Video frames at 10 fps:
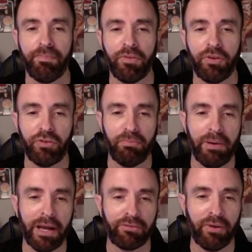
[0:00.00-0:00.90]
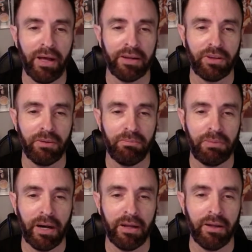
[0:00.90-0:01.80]
Such impactful acting
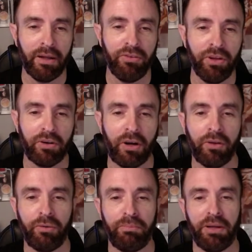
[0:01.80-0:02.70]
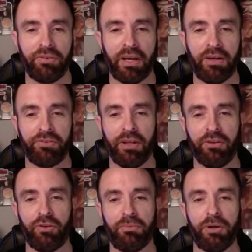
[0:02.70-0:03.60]
by Giancarlo and Pascal, saying
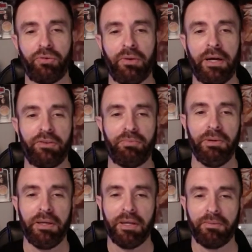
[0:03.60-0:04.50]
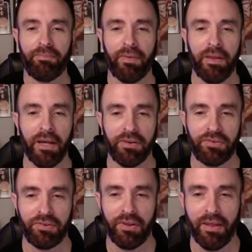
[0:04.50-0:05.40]
so much when not speaking.
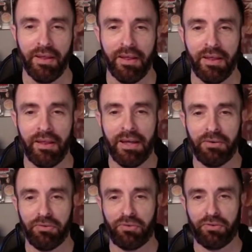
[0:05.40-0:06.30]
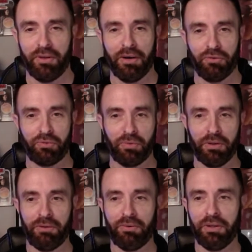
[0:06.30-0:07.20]
Yes, that was
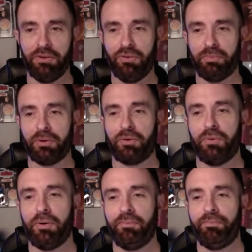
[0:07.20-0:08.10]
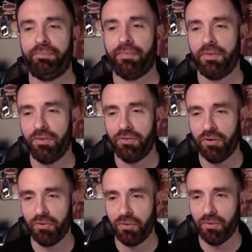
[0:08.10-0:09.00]
really, really super cool.
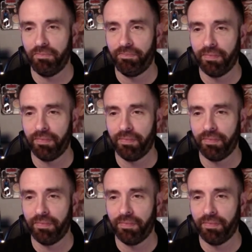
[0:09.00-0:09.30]
So cool.